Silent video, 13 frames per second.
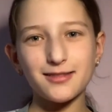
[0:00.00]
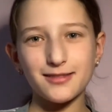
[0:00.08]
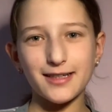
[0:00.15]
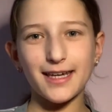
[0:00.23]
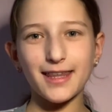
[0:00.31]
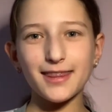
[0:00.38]

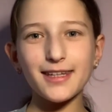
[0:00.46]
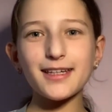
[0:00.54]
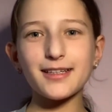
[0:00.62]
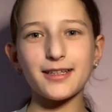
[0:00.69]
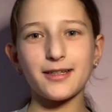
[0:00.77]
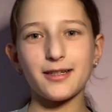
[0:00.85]
like
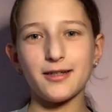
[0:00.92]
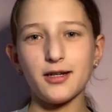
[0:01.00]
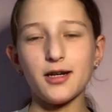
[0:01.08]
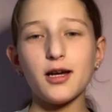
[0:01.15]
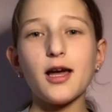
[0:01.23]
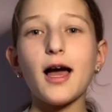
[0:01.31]
thick,
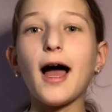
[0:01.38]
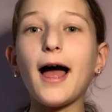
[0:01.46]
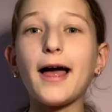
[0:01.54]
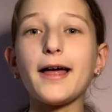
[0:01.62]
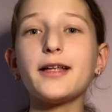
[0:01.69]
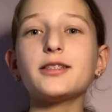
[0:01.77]

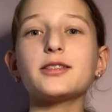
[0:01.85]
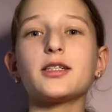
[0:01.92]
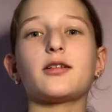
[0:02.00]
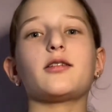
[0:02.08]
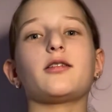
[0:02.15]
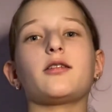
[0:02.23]
and
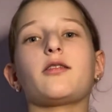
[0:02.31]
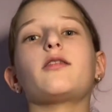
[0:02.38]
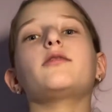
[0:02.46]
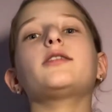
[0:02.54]
the